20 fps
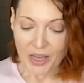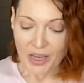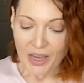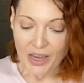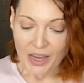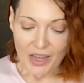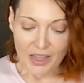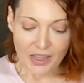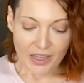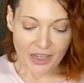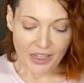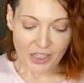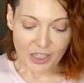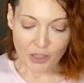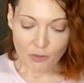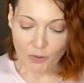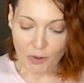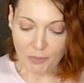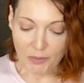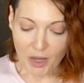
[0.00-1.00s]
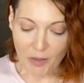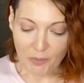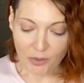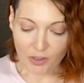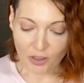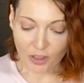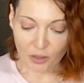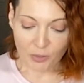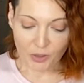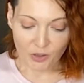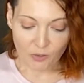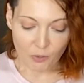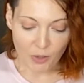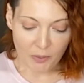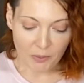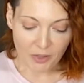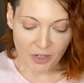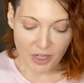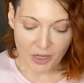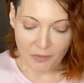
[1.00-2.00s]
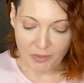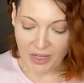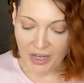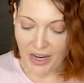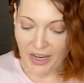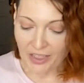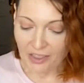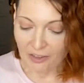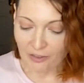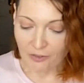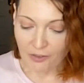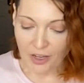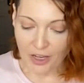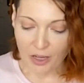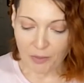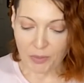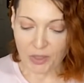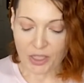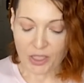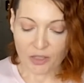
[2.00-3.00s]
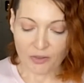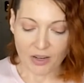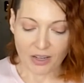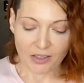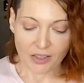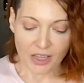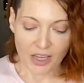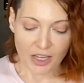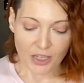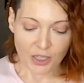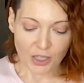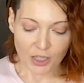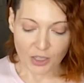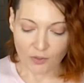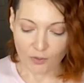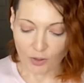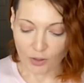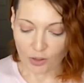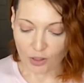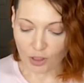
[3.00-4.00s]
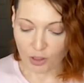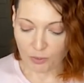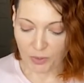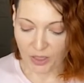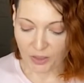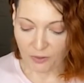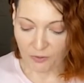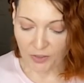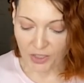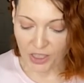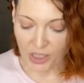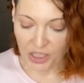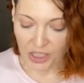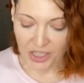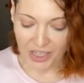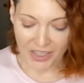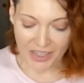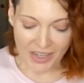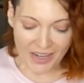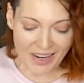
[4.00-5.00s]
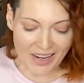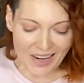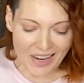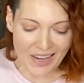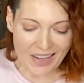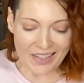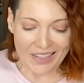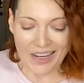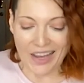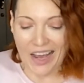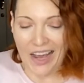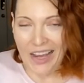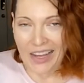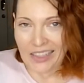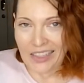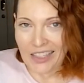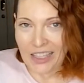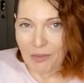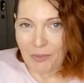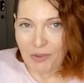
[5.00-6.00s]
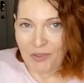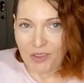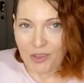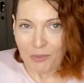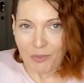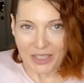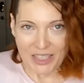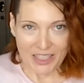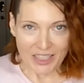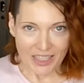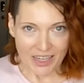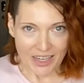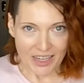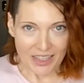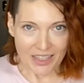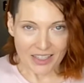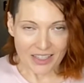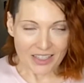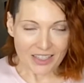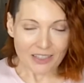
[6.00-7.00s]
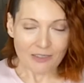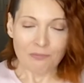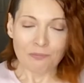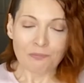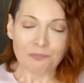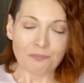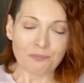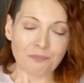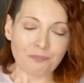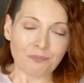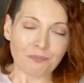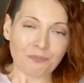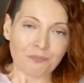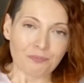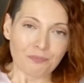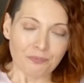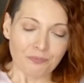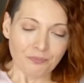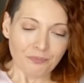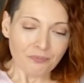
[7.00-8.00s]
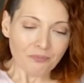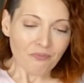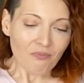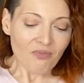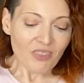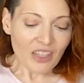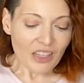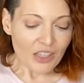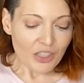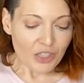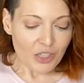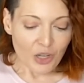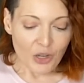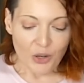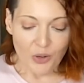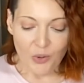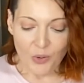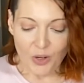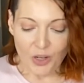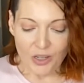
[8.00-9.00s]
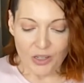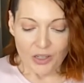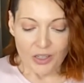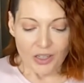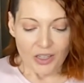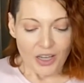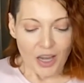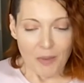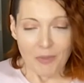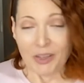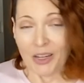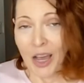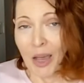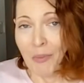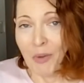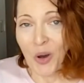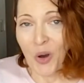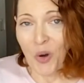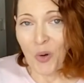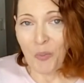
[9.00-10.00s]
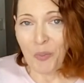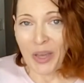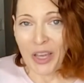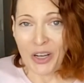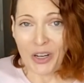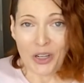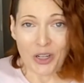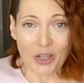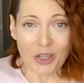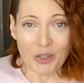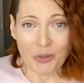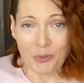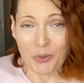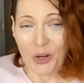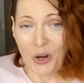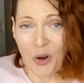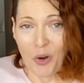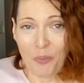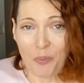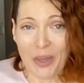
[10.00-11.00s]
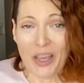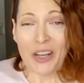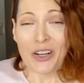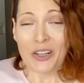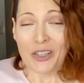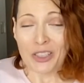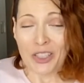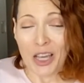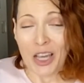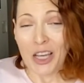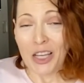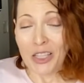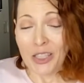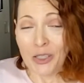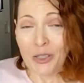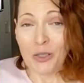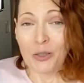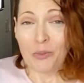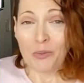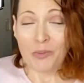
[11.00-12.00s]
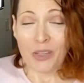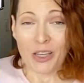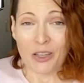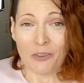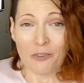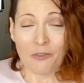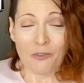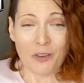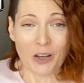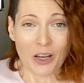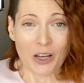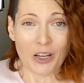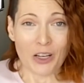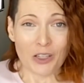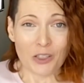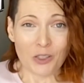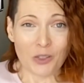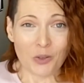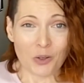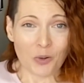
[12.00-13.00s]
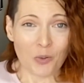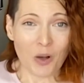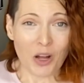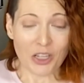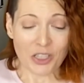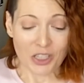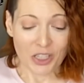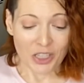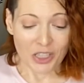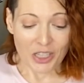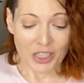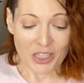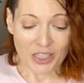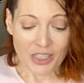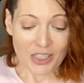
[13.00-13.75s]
And then I just whipped up a little bit of whipped cream and kind of put it around the edges for a little bit of finishing and to hide some of the mistakes. So, I mean, I'm a home baker. We're home bakers, I assume, if you are watching this.